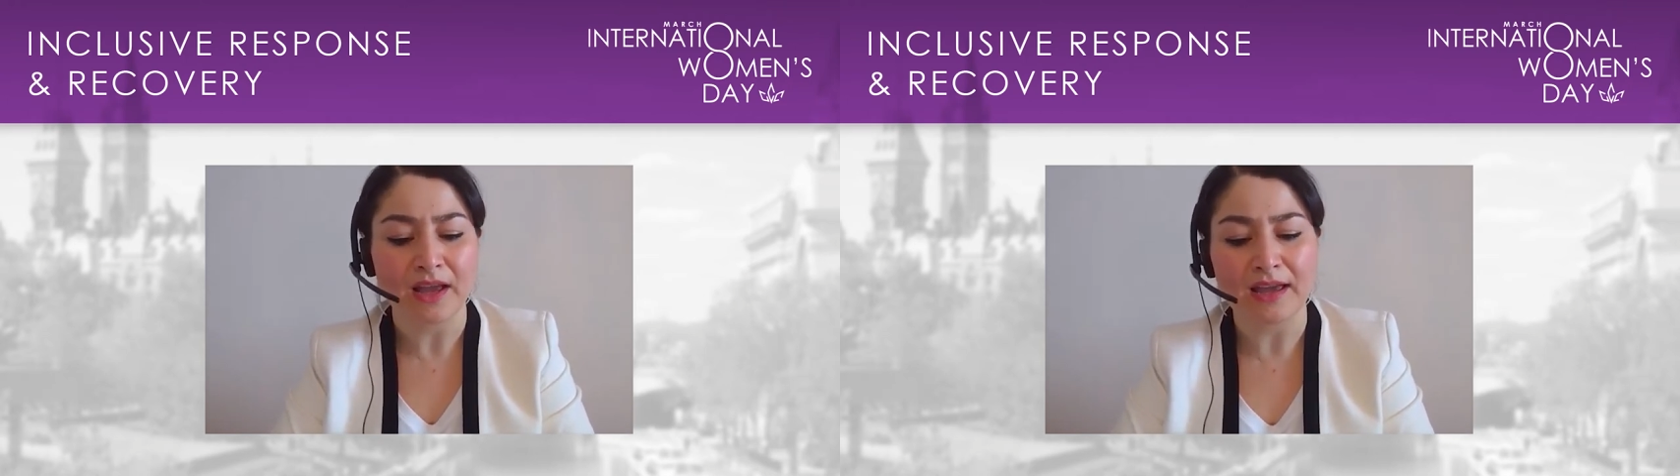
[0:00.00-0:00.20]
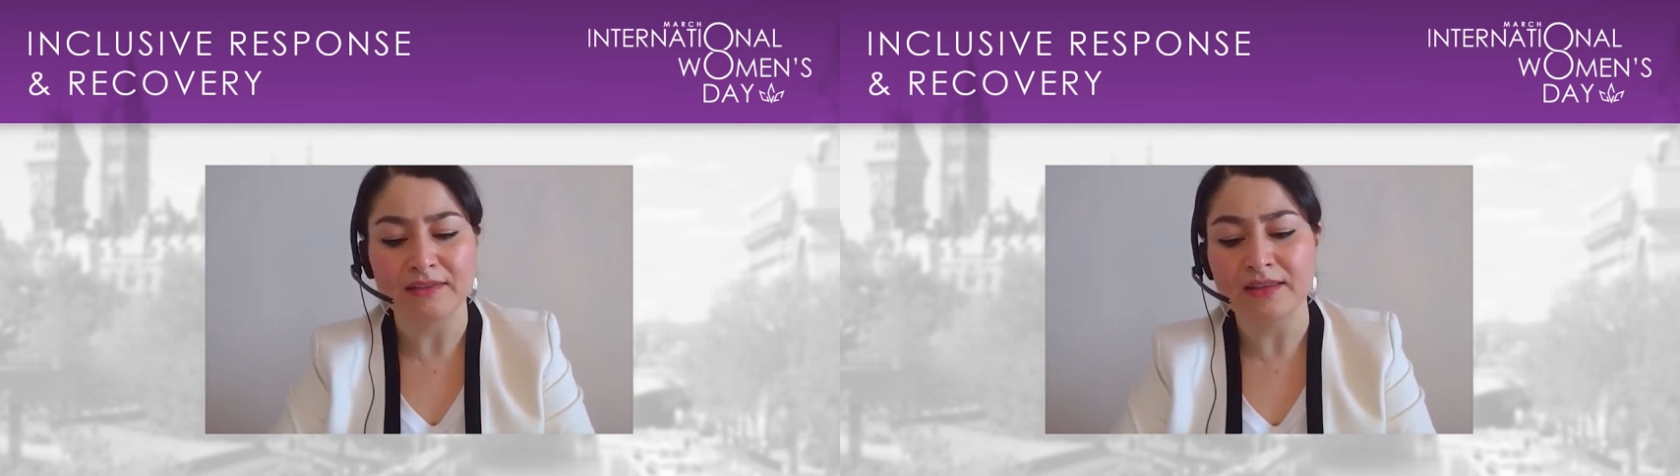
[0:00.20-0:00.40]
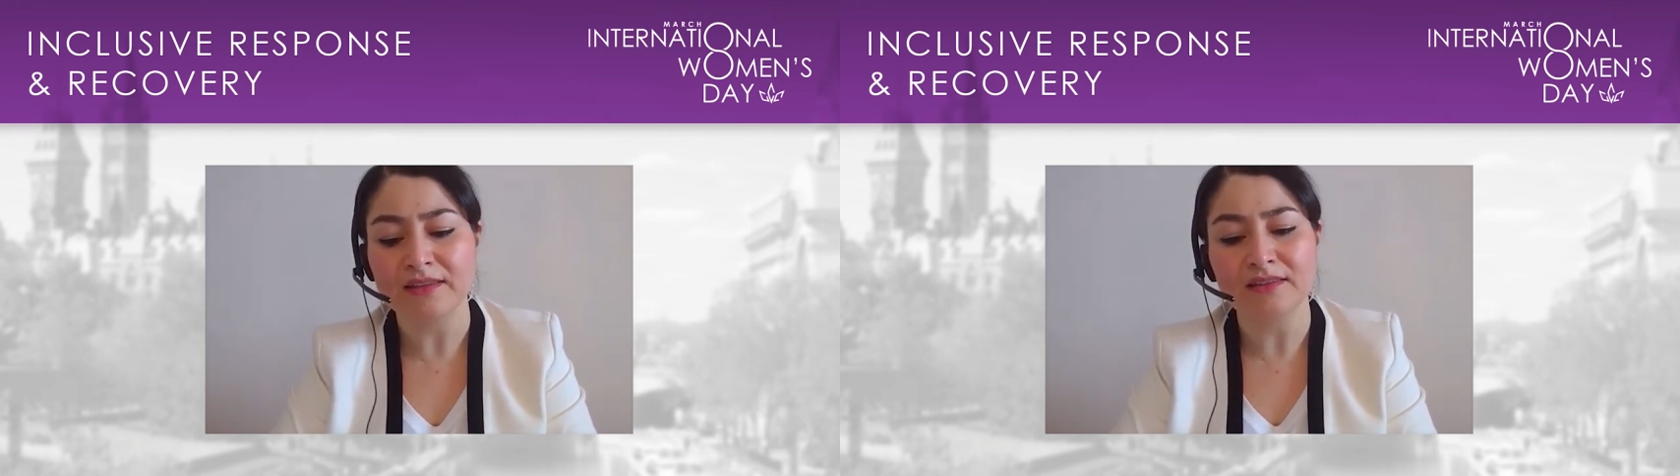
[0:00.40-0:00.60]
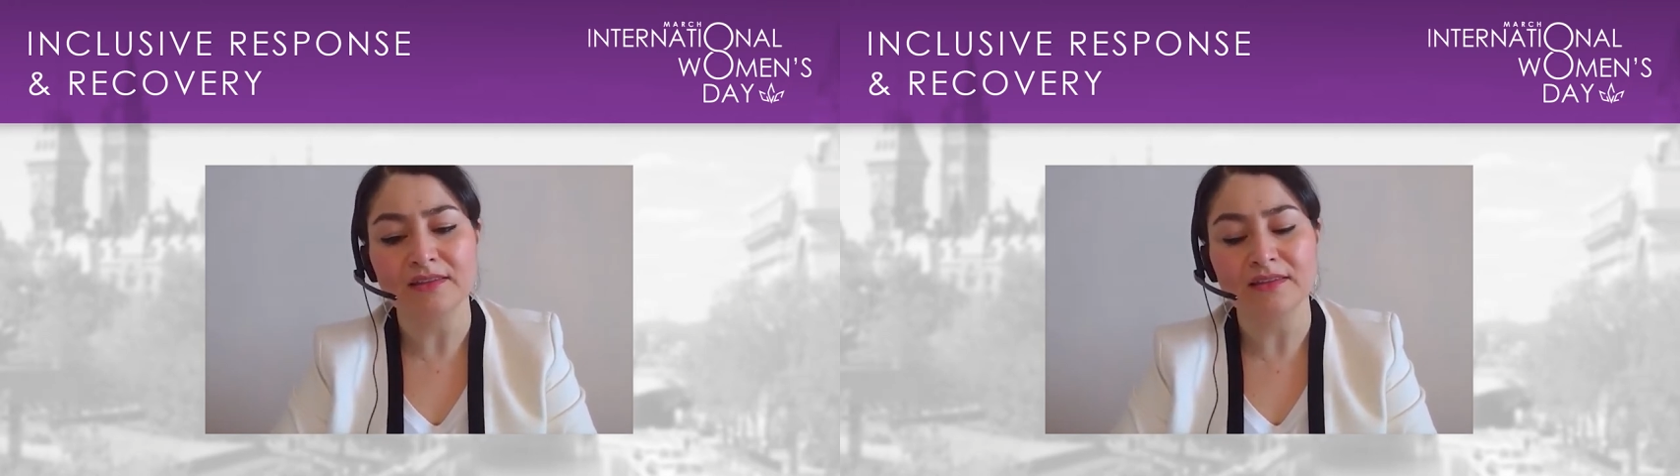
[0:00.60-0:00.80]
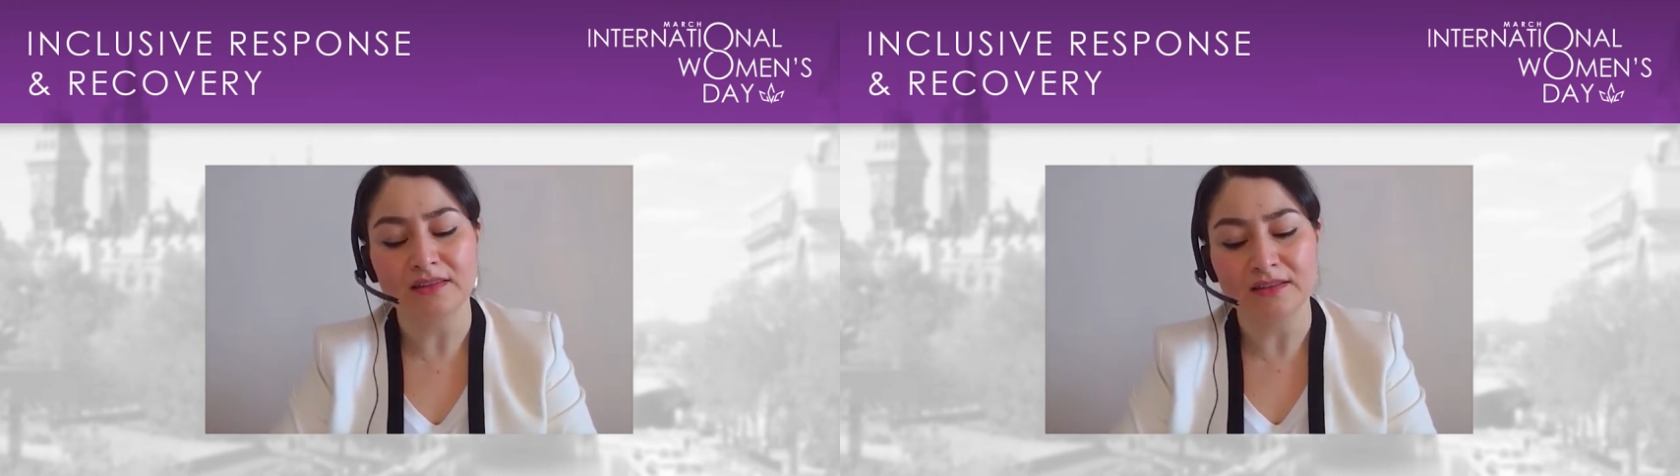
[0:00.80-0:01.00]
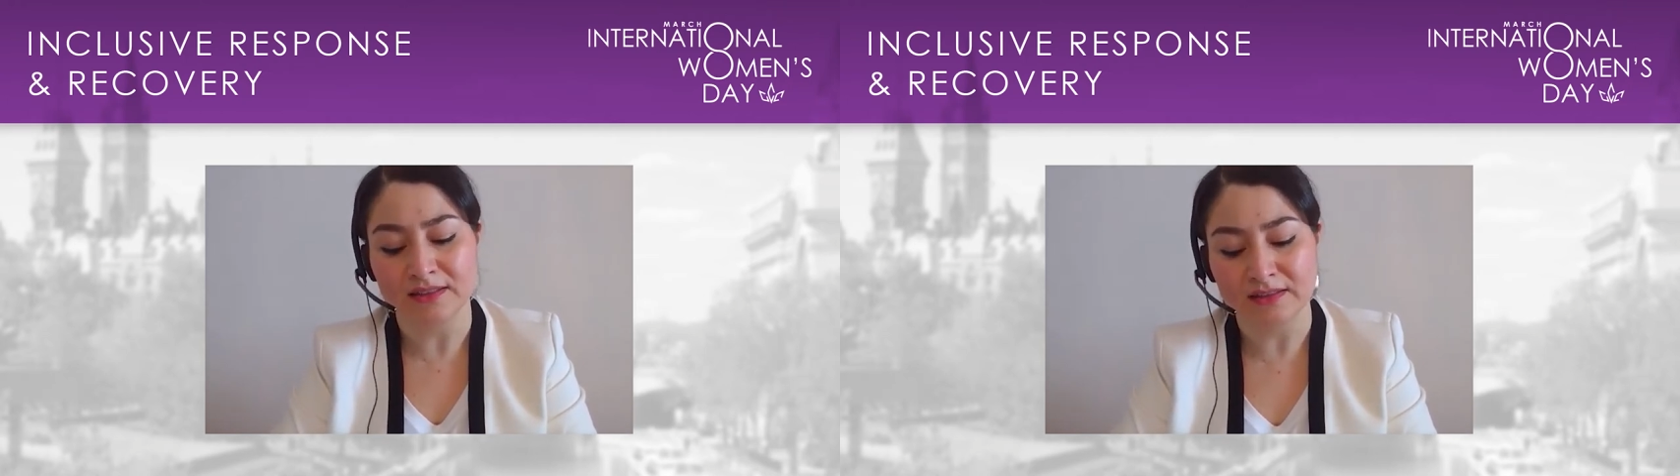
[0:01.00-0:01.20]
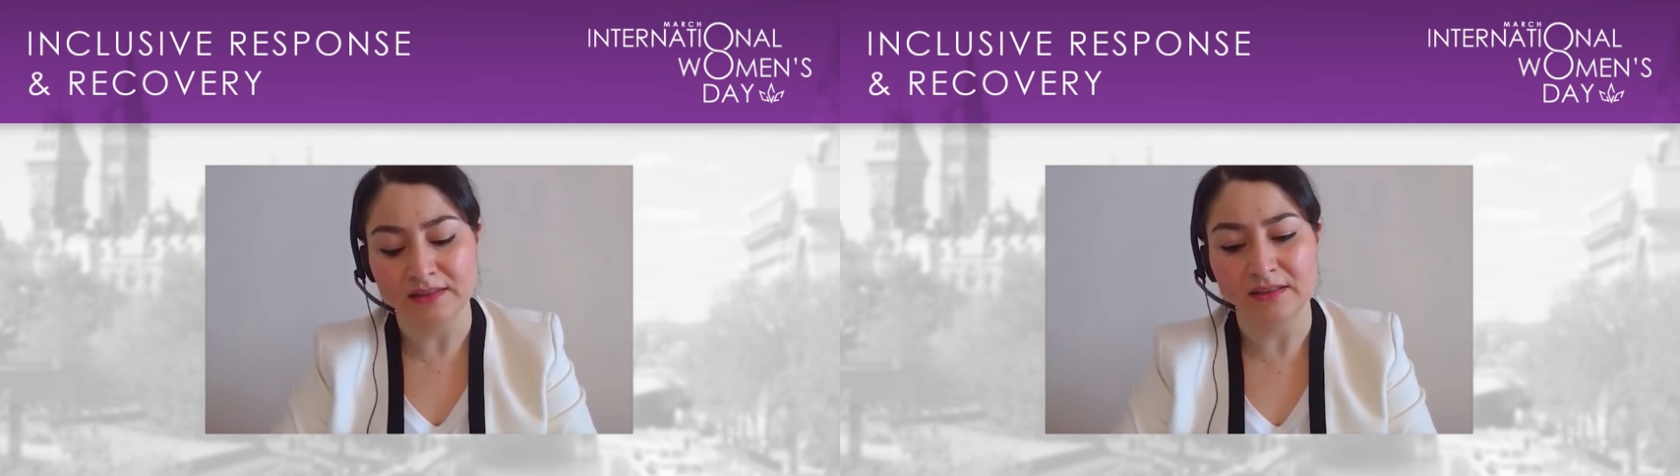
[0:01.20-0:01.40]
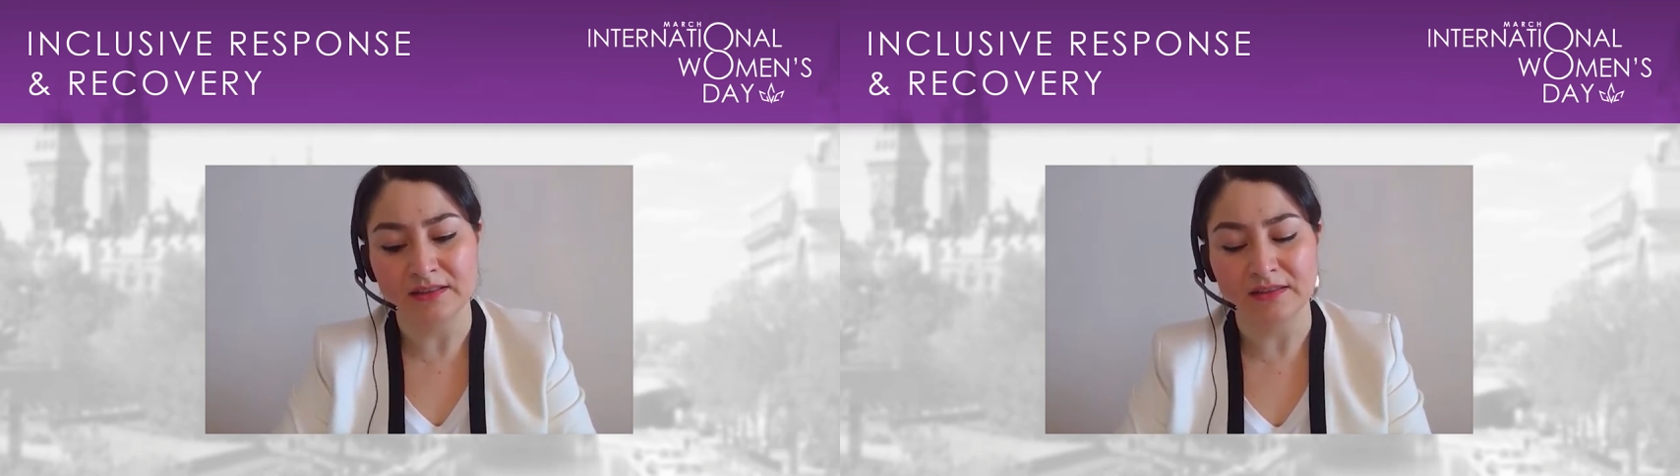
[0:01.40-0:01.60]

I think this, the,